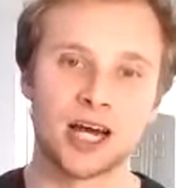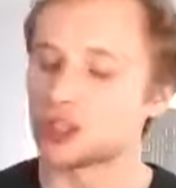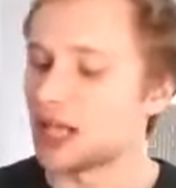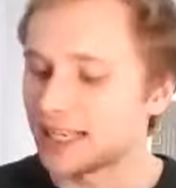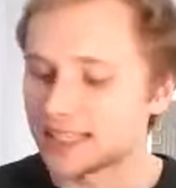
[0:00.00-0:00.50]

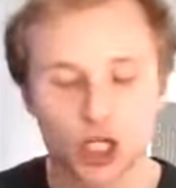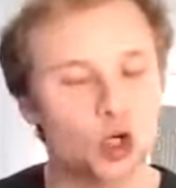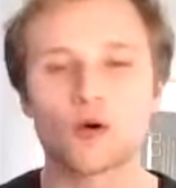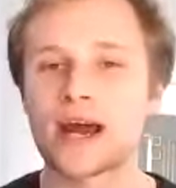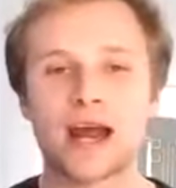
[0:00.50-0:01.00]
So that's a
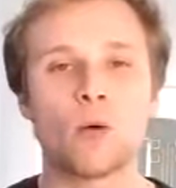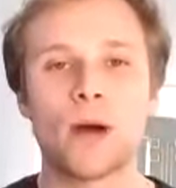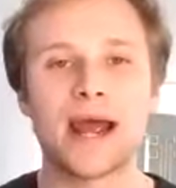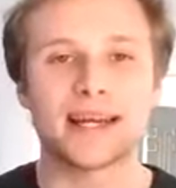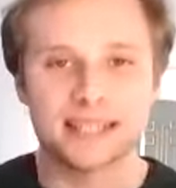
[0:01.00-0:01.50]
great
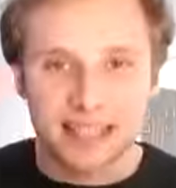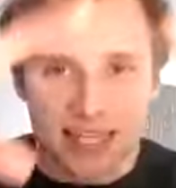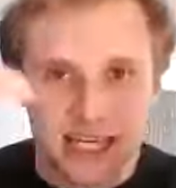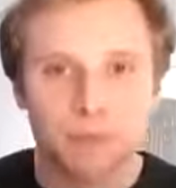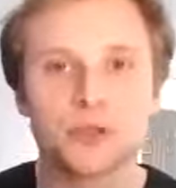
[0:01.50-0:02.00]
way to
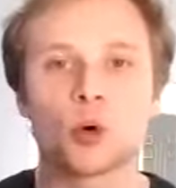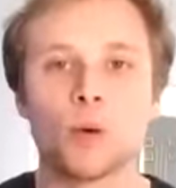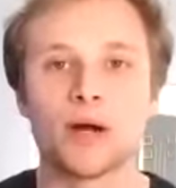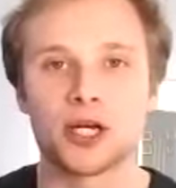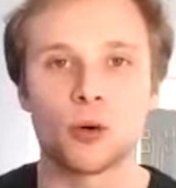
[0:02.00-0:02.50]
keep your
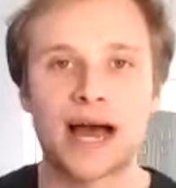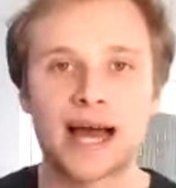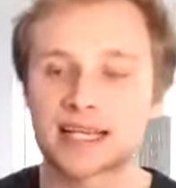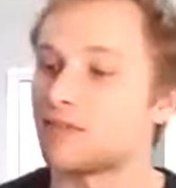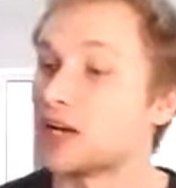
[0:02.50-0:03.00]
window
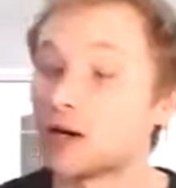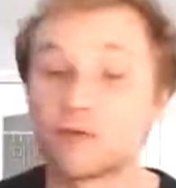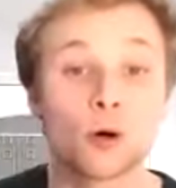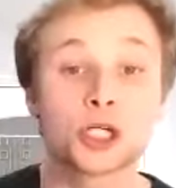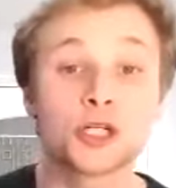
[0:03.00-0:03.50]
active. And of
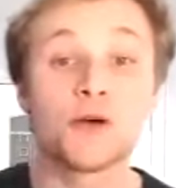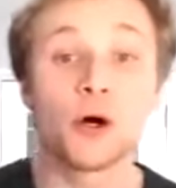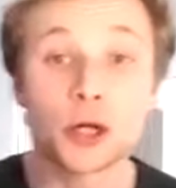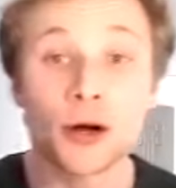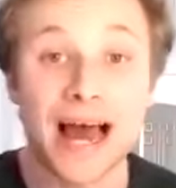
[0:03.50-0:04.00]
course, you've
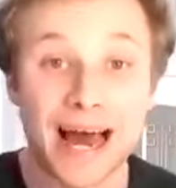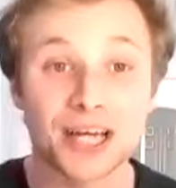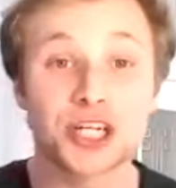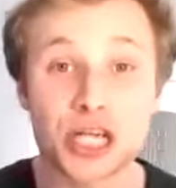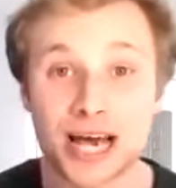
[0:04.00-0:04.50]
got your
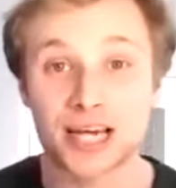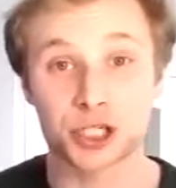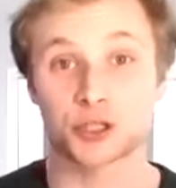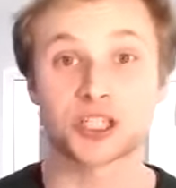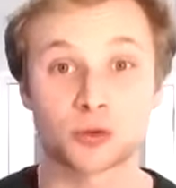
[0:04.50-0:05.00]
hand
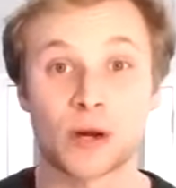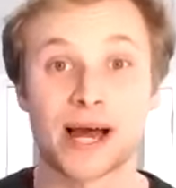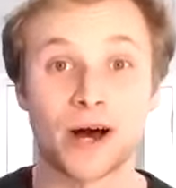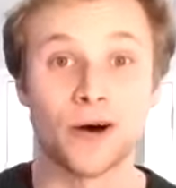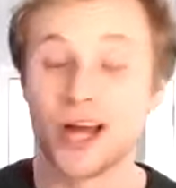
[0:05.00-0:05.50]
gestures as
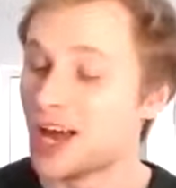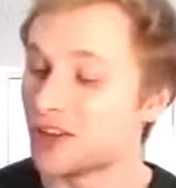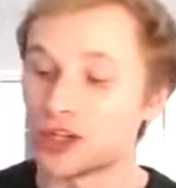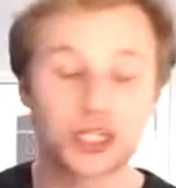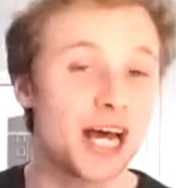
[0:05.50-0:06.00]
well.
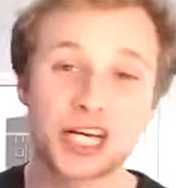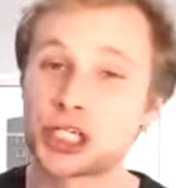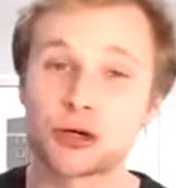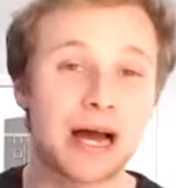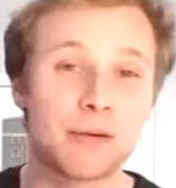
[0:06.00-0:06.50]
The
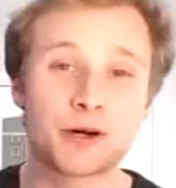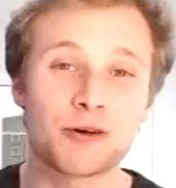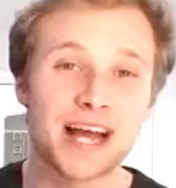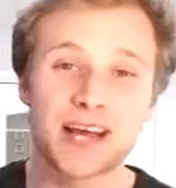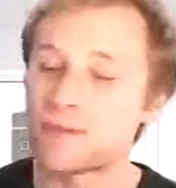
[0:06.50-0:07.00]
gesture I would
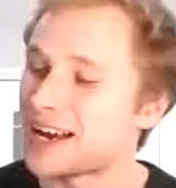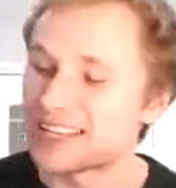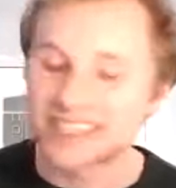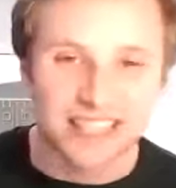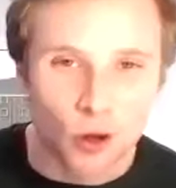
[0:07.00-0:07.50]
recommend
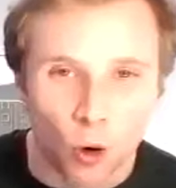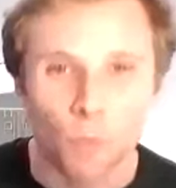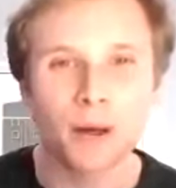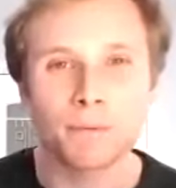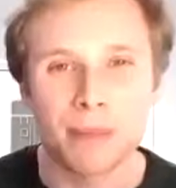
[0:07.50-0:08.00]
is the
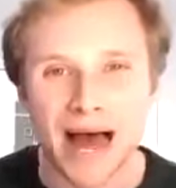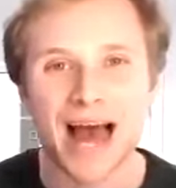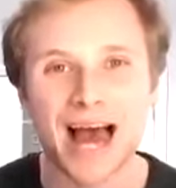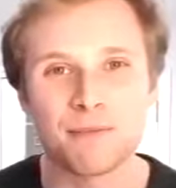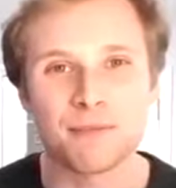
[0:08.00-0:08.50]
open
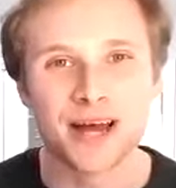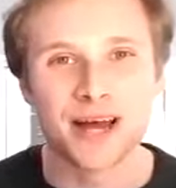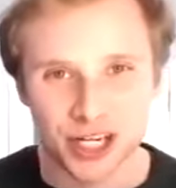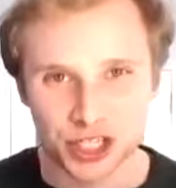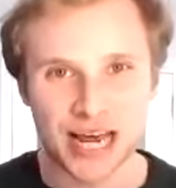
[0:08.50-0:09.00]
palm
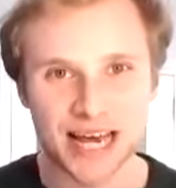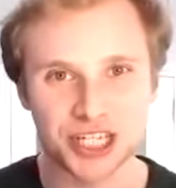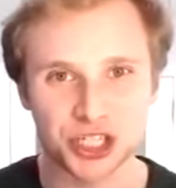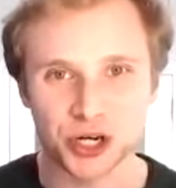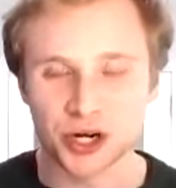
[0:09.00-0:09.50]

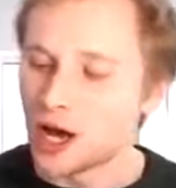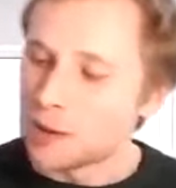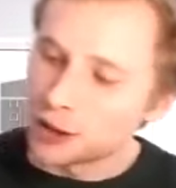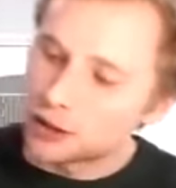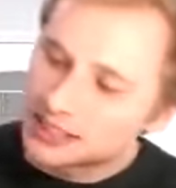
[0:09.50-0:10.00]
gesture,
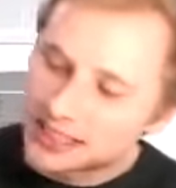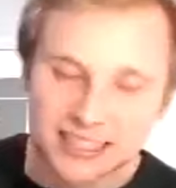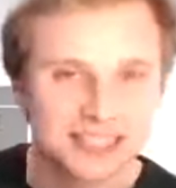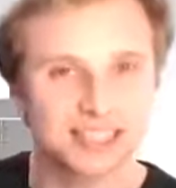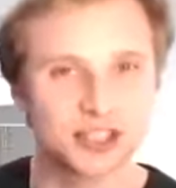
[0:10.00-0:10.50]
because this
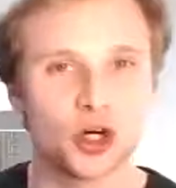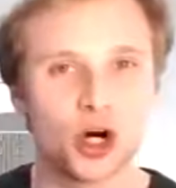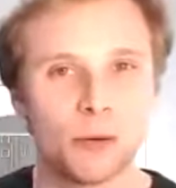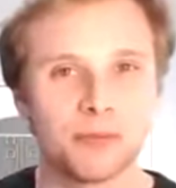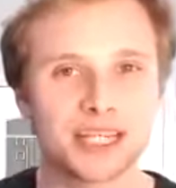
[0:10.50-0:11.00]
is
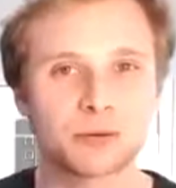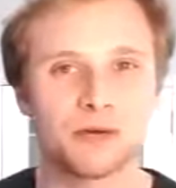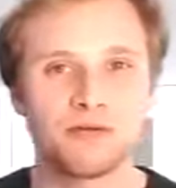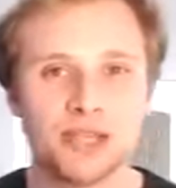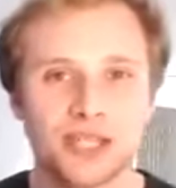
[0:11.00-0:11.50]
synonymous
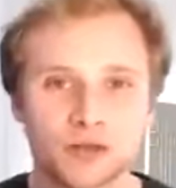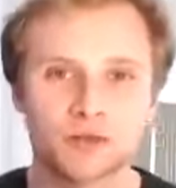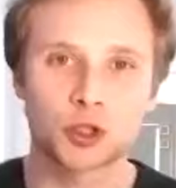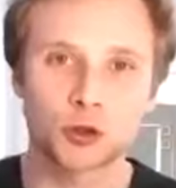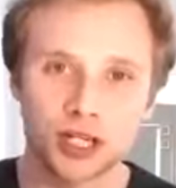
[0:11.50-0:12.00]
with feelings of
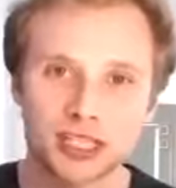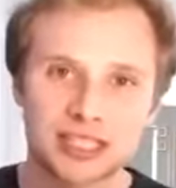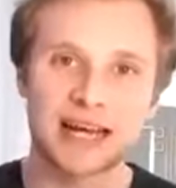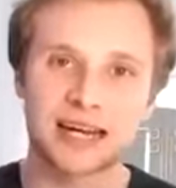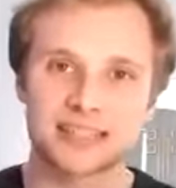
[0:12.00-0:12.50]
trust
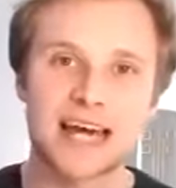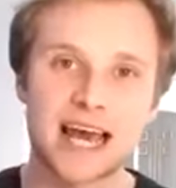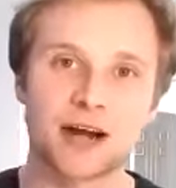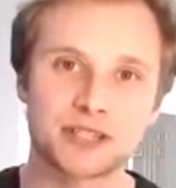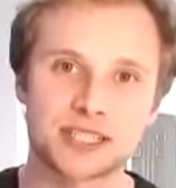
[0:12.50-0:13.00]
and
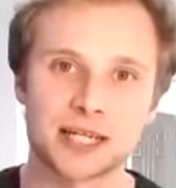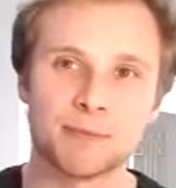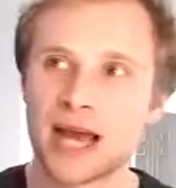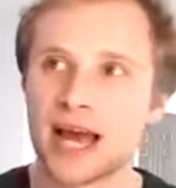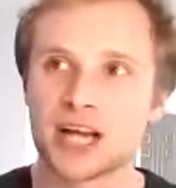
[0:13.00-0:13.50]
integrity.
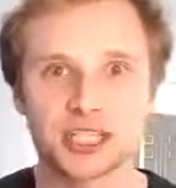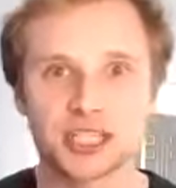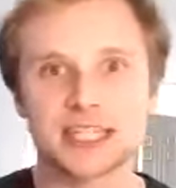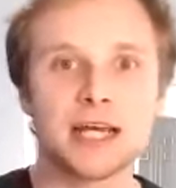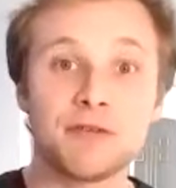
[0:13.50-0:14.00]

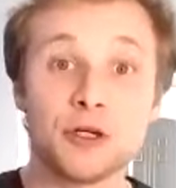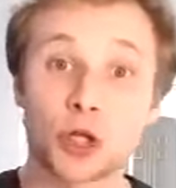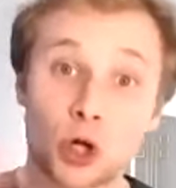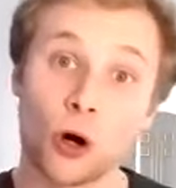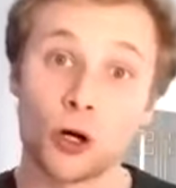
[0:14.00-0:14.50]
Just to give you
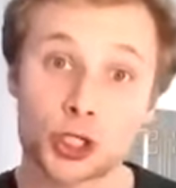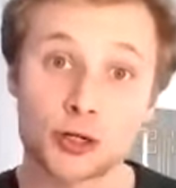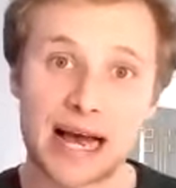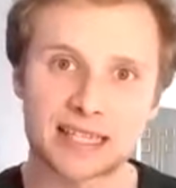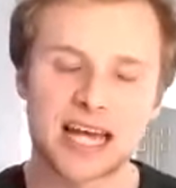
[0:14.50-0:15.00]
the
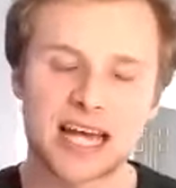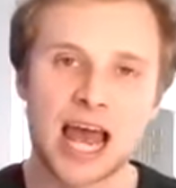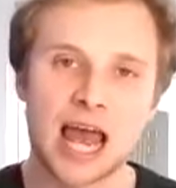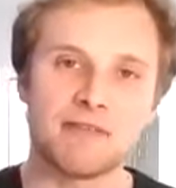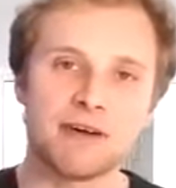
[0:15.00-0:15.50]
contrast,
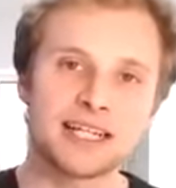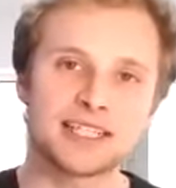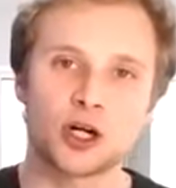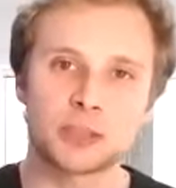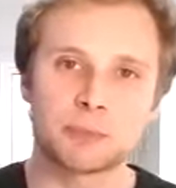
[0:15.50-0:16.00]
if I
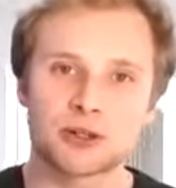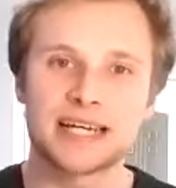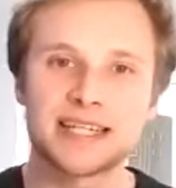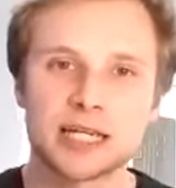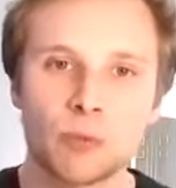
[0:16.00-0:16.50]
start
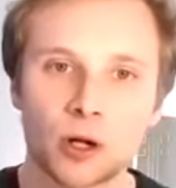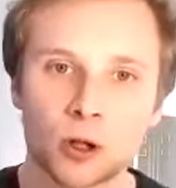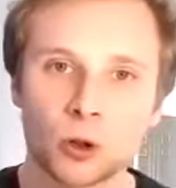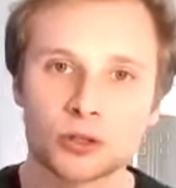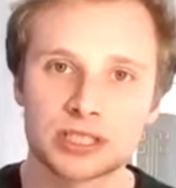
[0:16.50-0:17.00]
presenting with
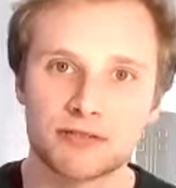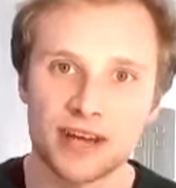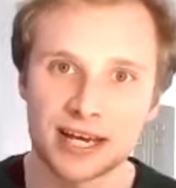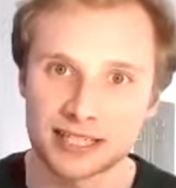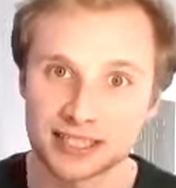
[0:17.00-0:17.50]
closed
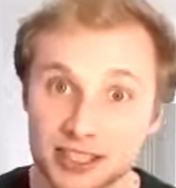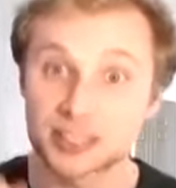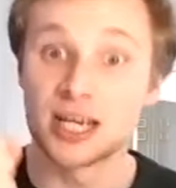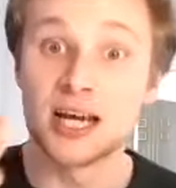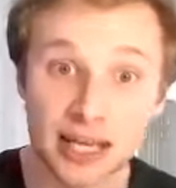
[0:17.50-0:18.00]

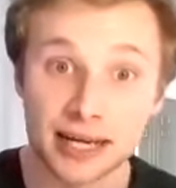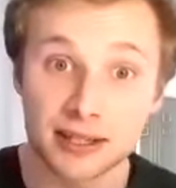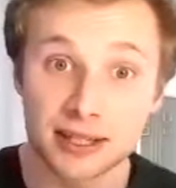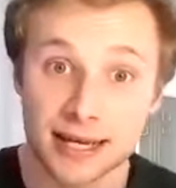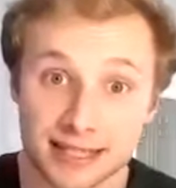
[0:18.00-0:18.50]
fists like
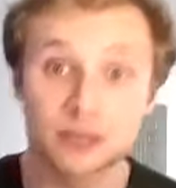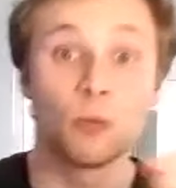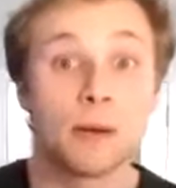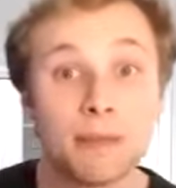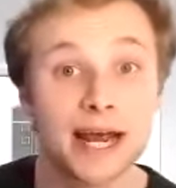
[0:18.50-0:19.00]
this
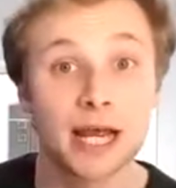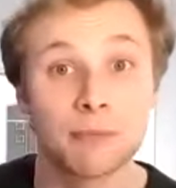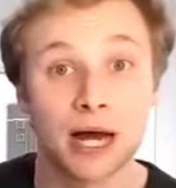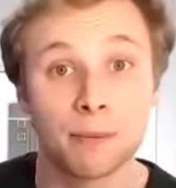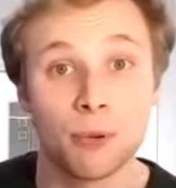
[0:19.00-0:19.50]
when making
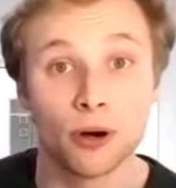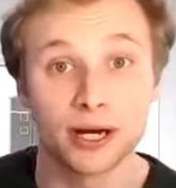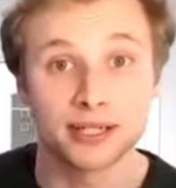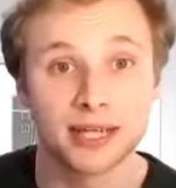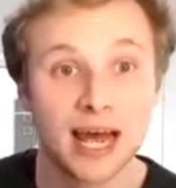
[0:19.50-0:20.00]
my point,